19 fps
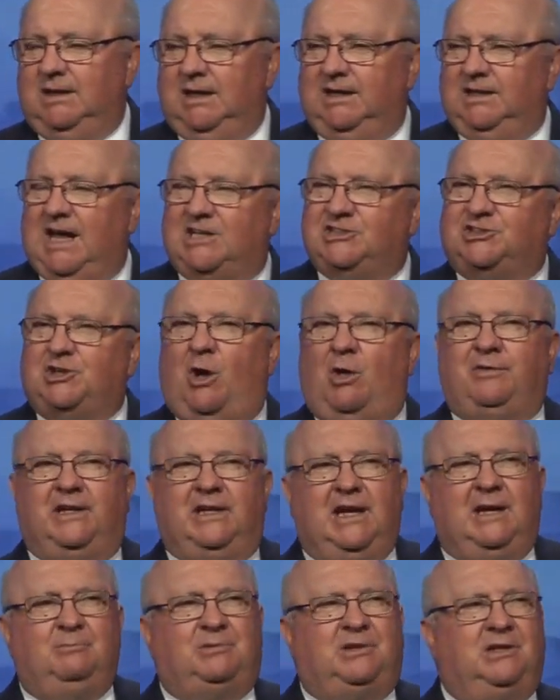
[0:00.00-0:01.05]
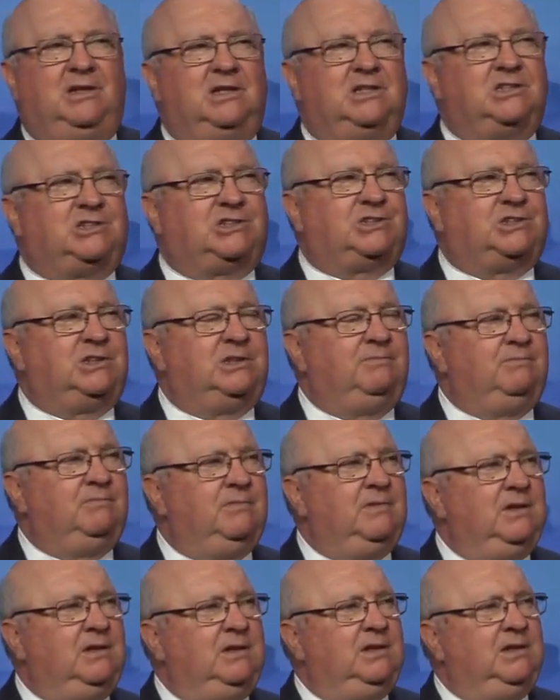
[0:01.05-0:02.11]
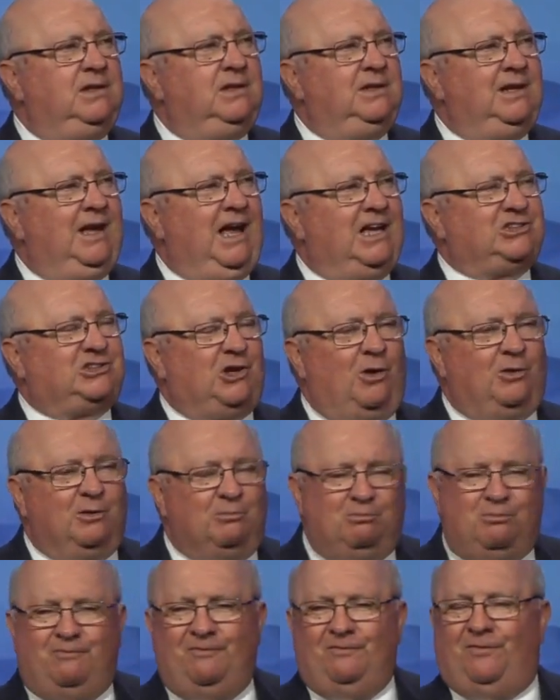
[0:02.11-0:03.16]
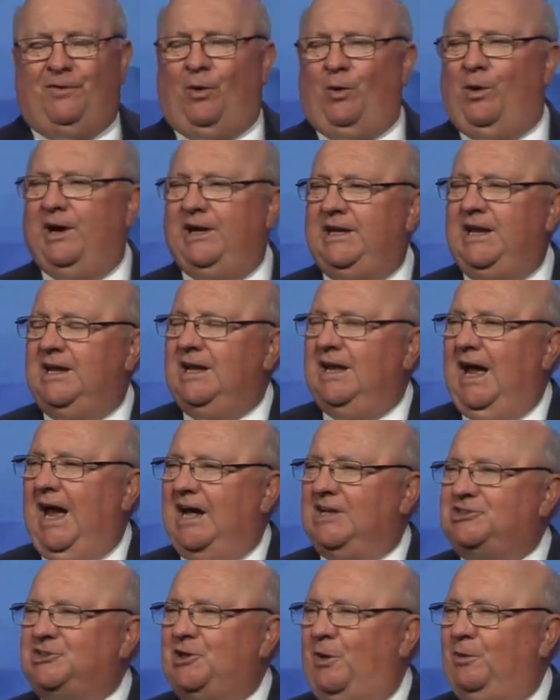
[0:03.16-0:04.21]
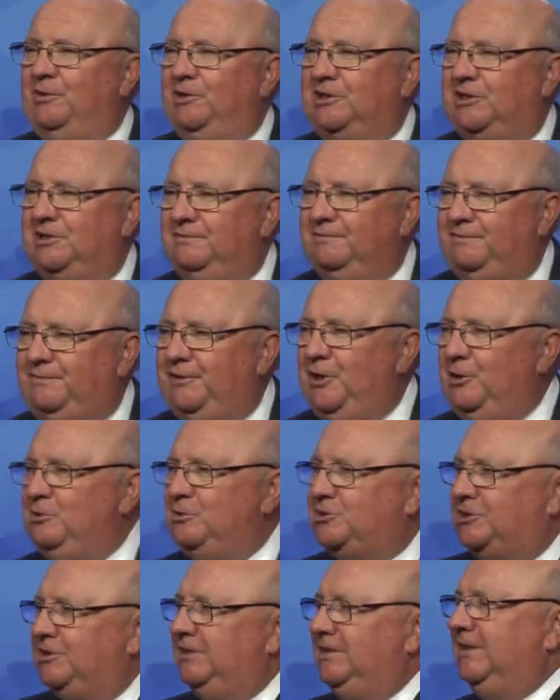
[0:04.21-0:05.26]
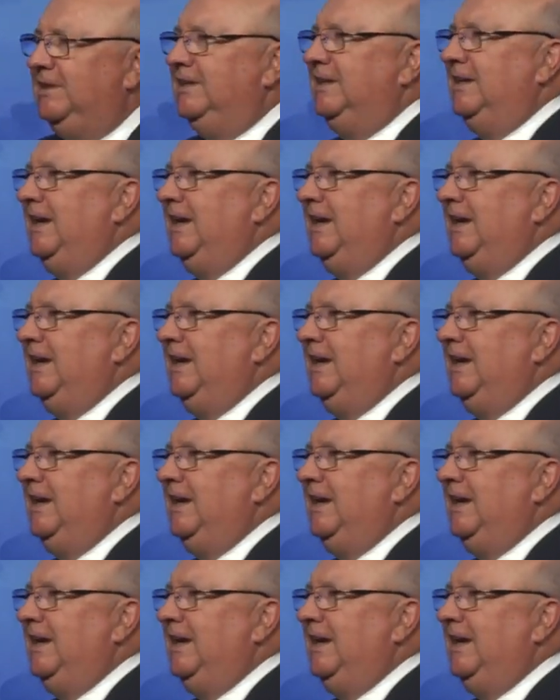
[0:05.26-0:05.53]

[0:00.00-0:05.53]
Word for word: and I saw the emptiness. I saw the void. I saw the confusion.